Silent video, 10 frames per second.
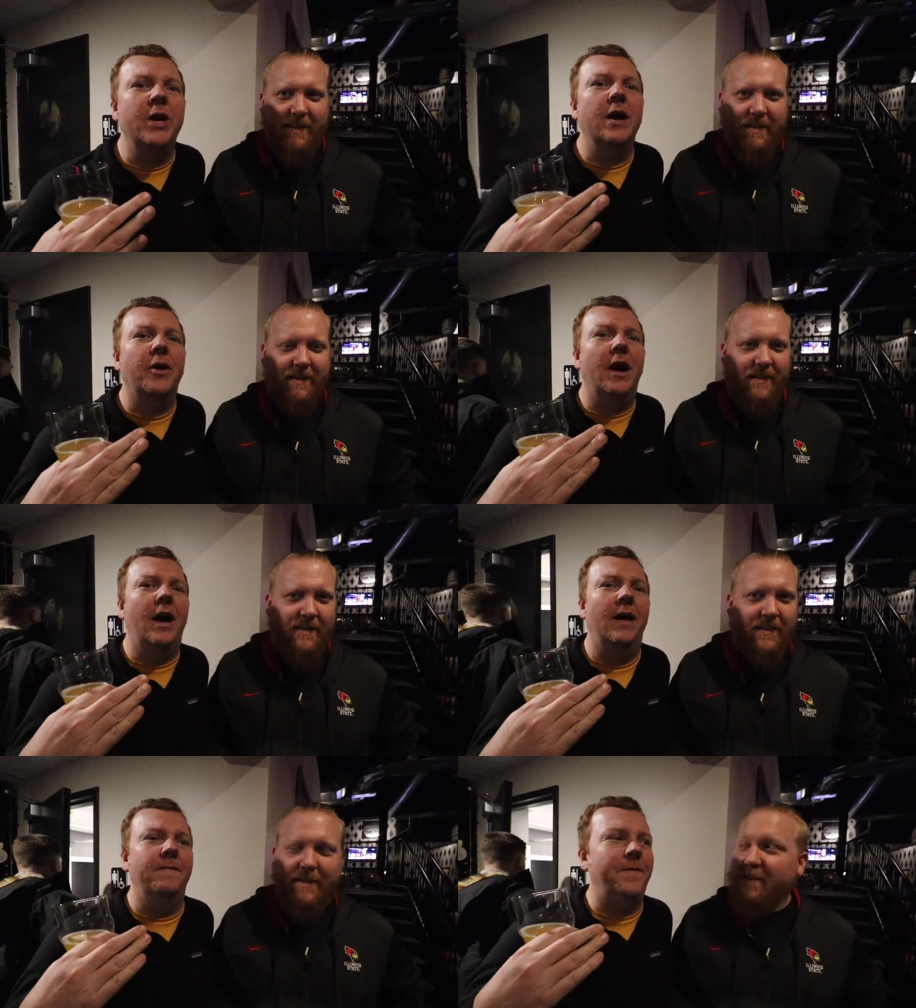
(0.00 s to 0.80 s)
Speaker 1: We are
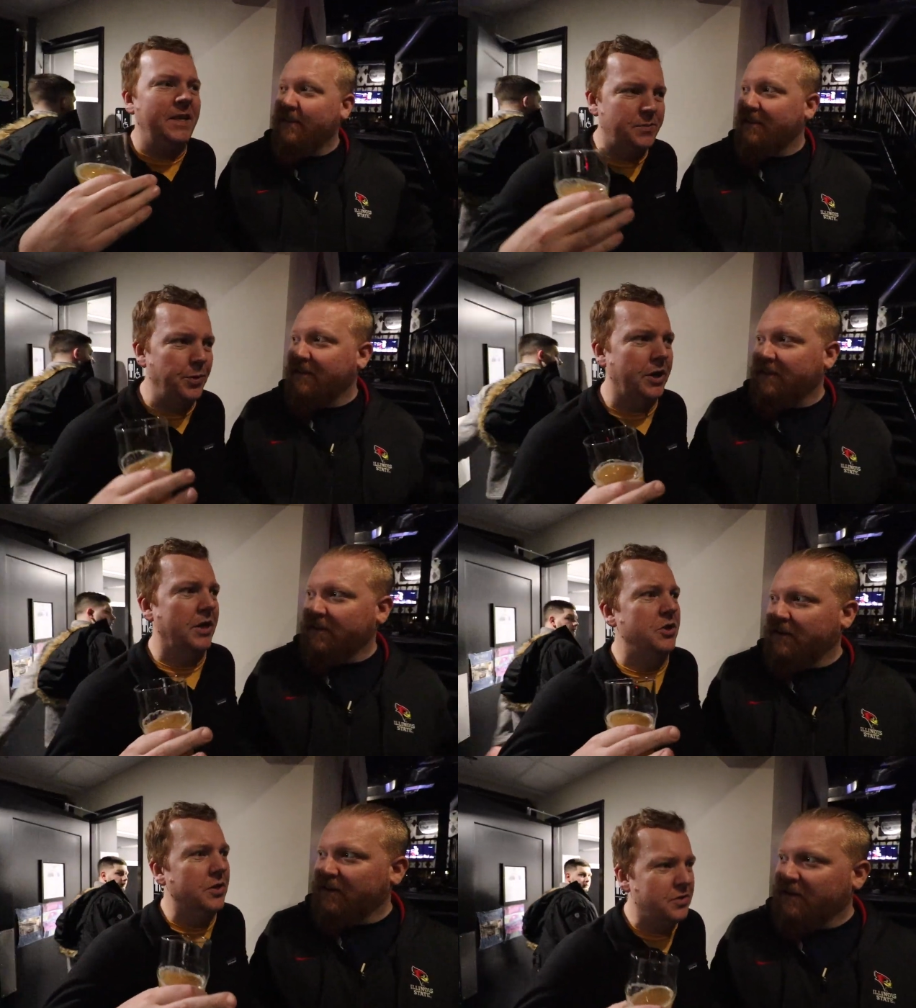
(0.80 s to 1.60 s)
on Facebook
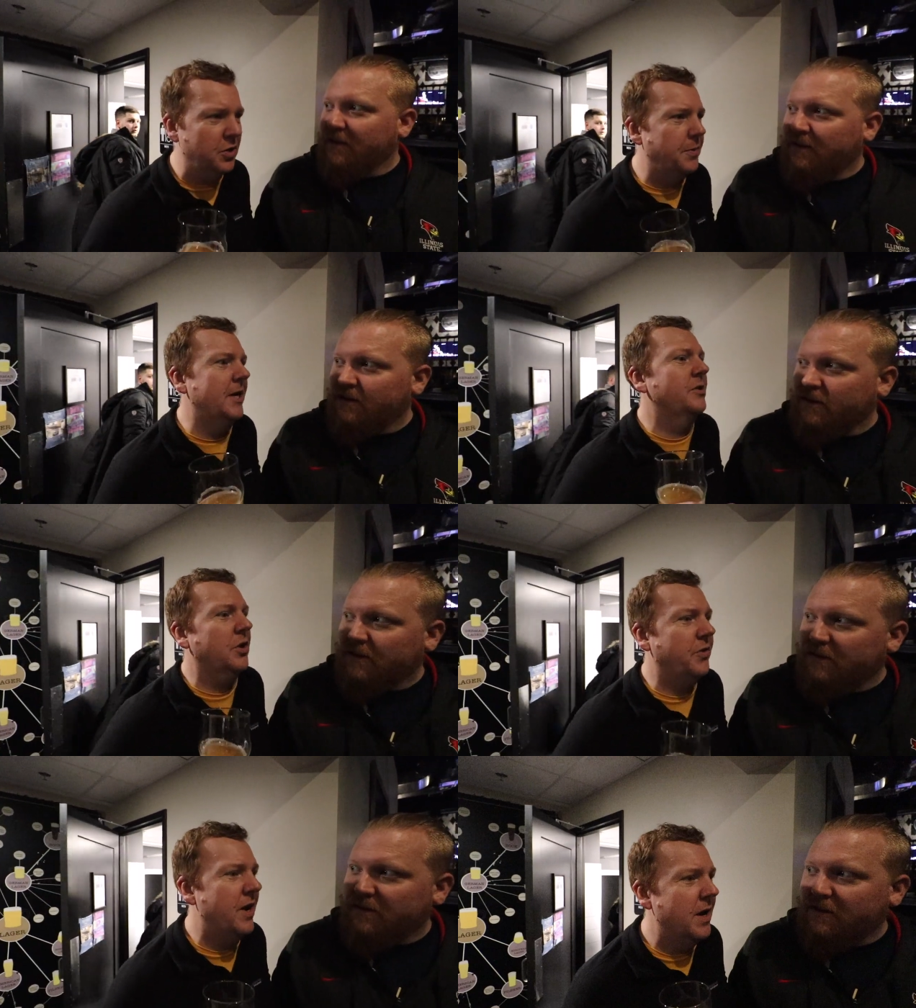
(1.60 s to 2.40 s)
and YouTube and
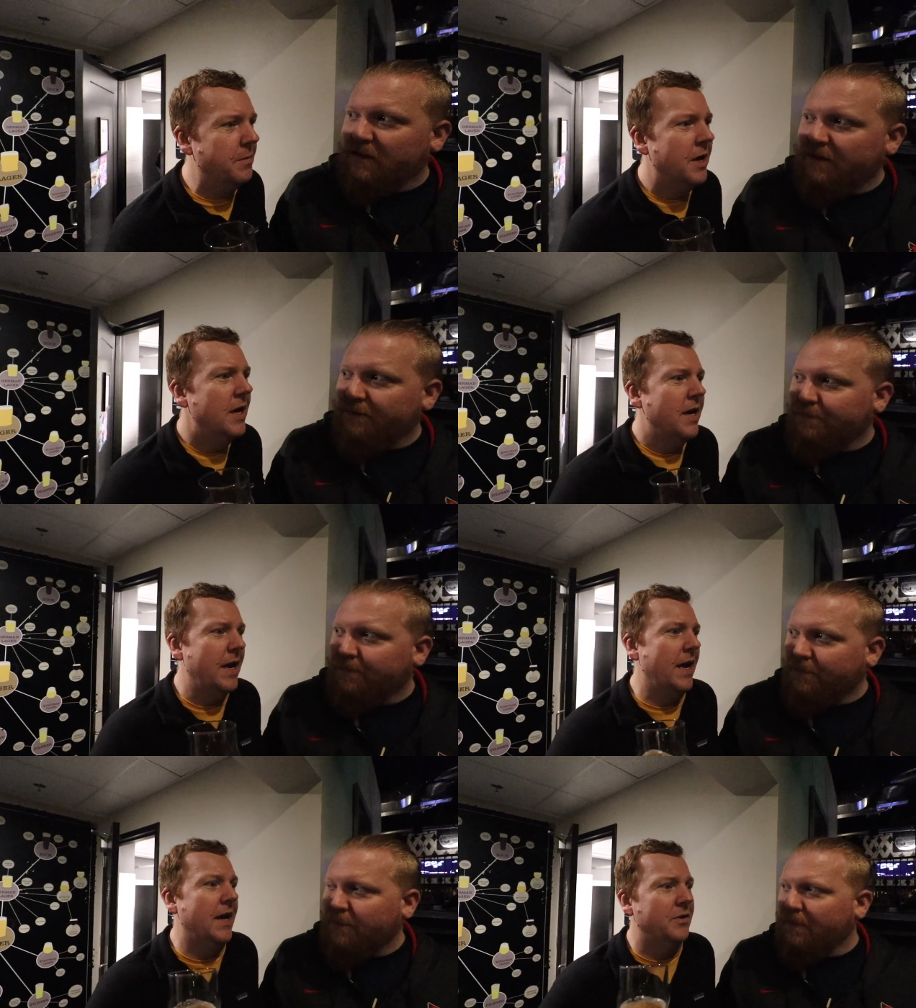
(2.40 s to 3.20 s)
Instagram
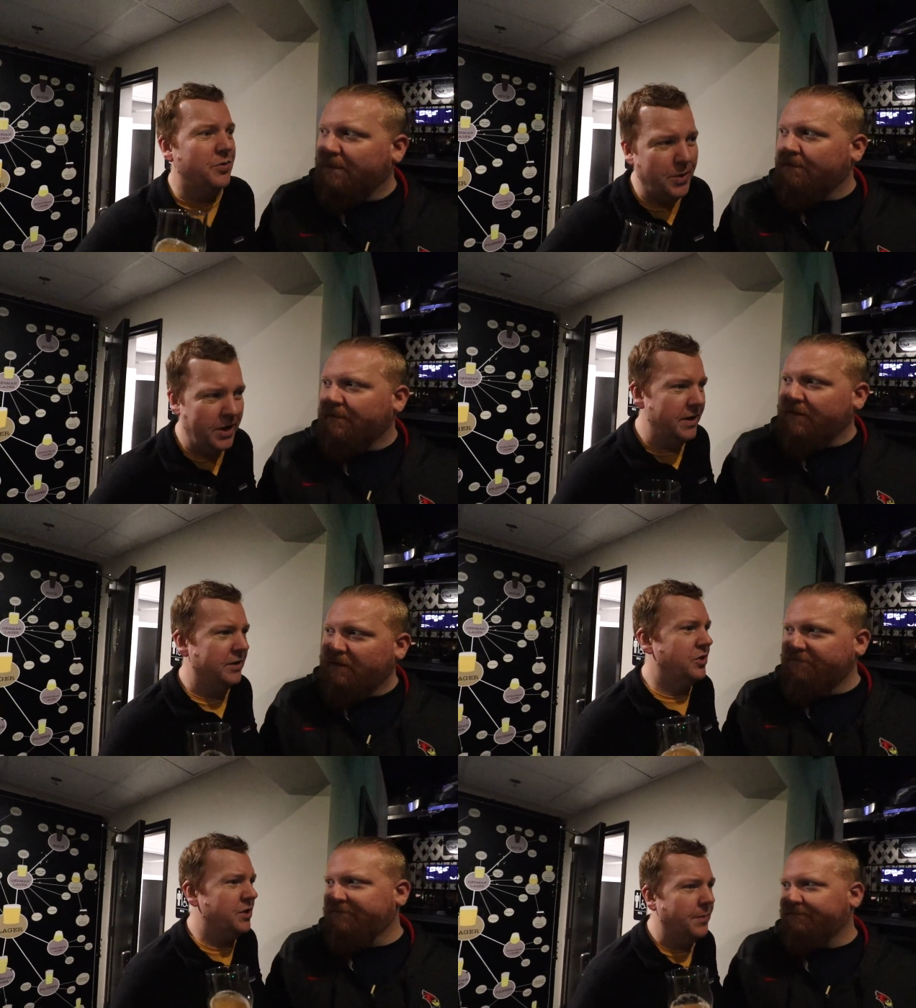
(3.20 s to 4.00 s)
and Twitter
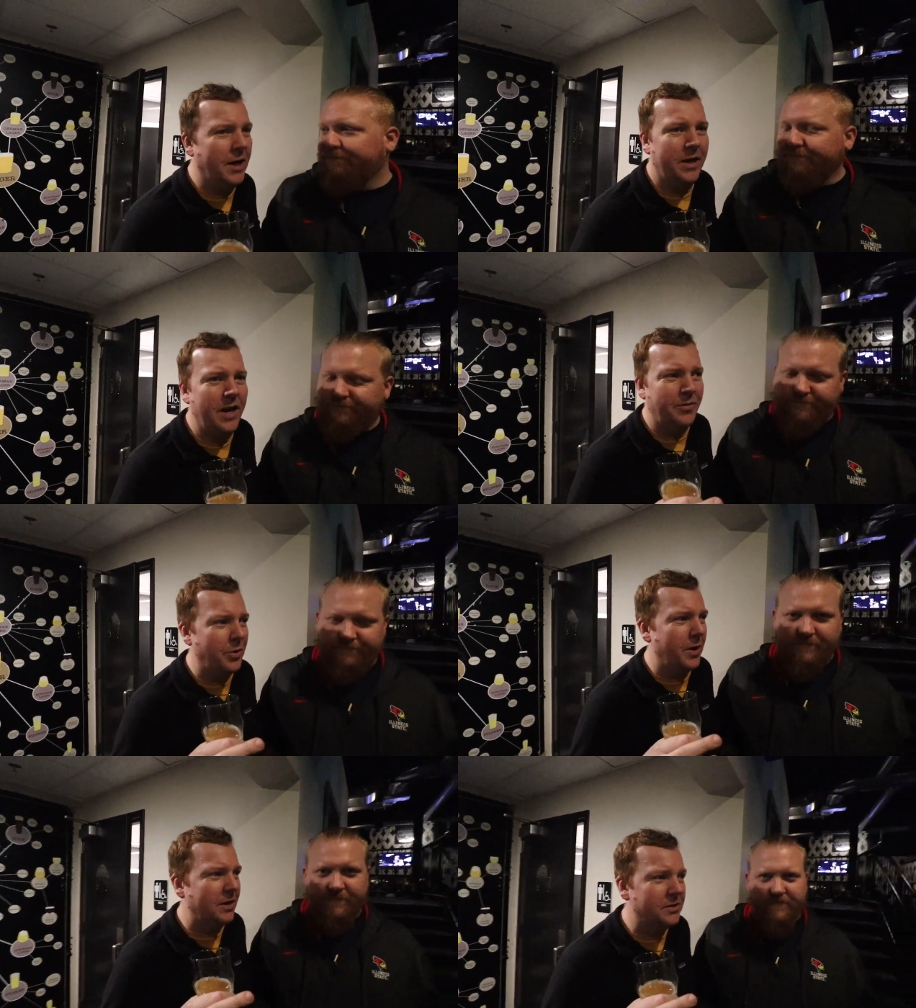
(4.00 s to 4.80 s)
and just about
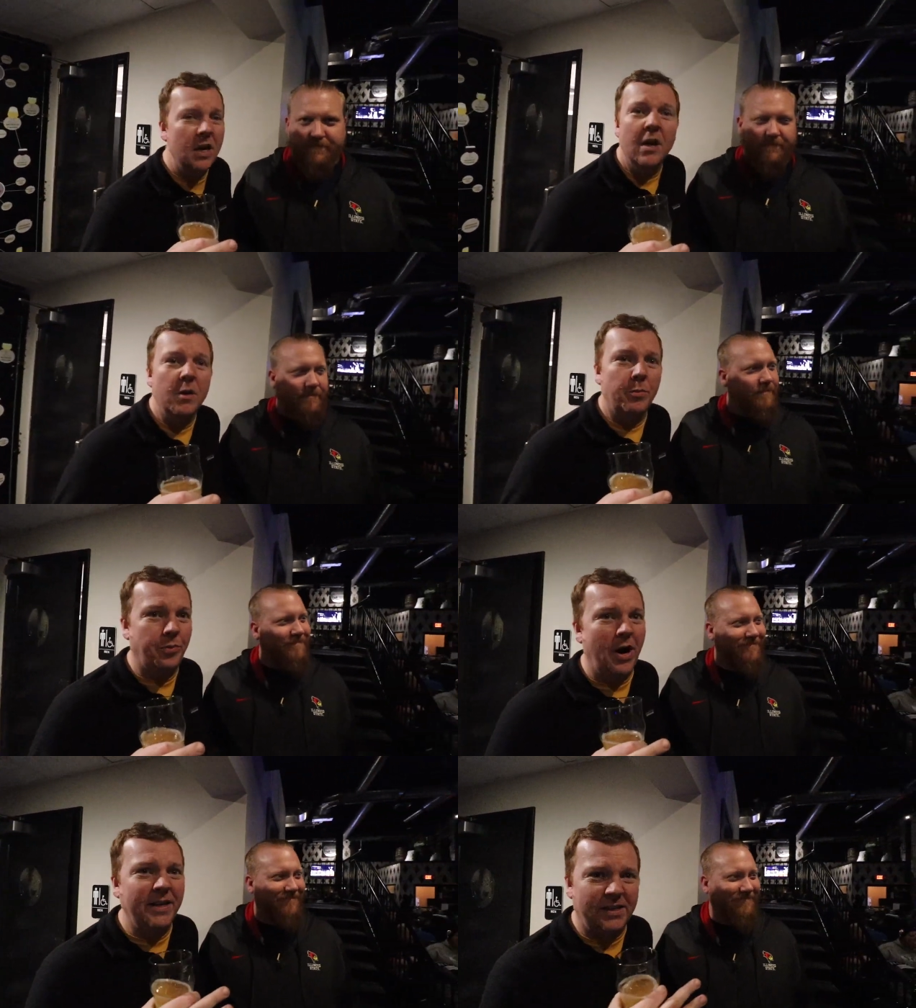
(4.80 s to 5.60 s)
everywhere else.
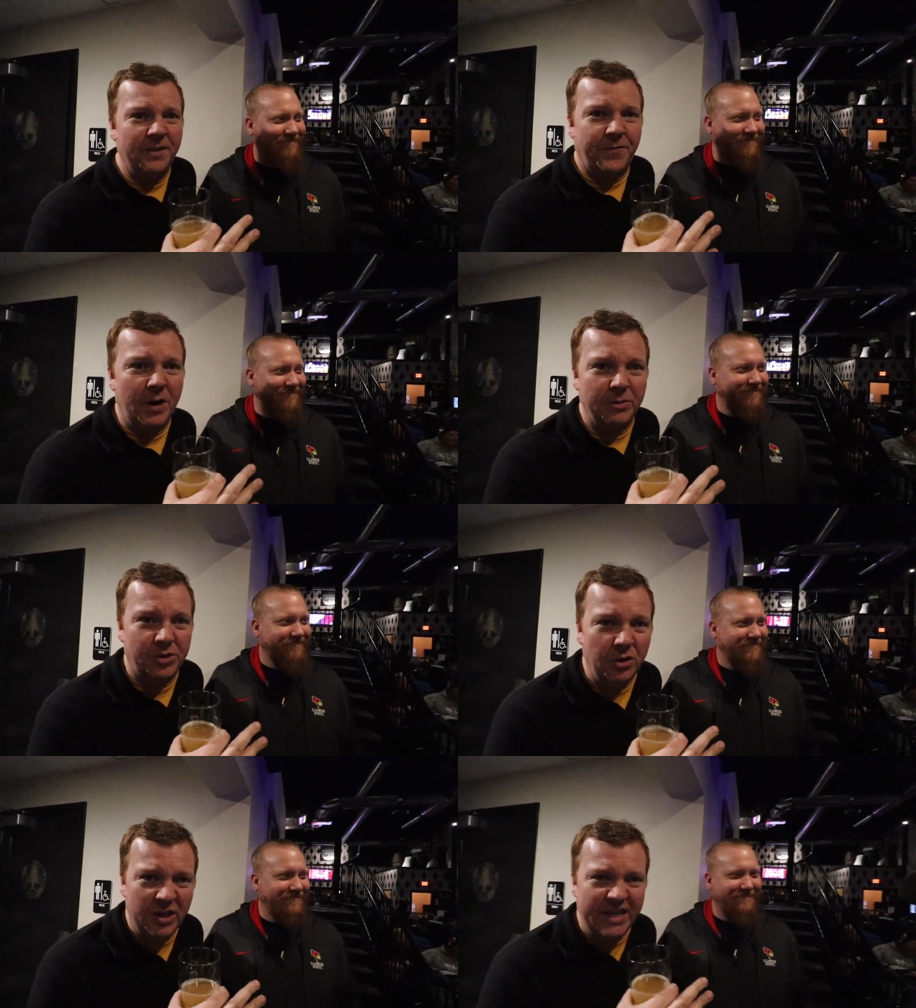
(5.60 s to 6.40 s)
Brian's on
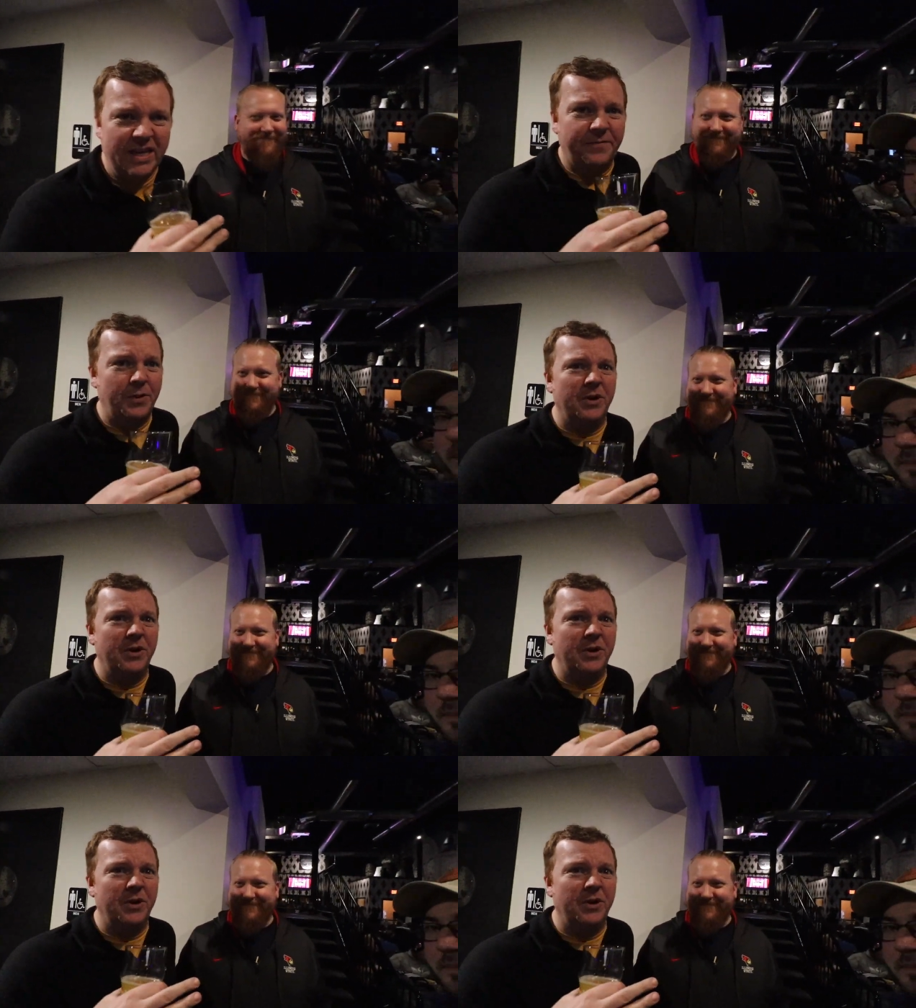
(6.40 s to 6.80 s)
Farmers Only if you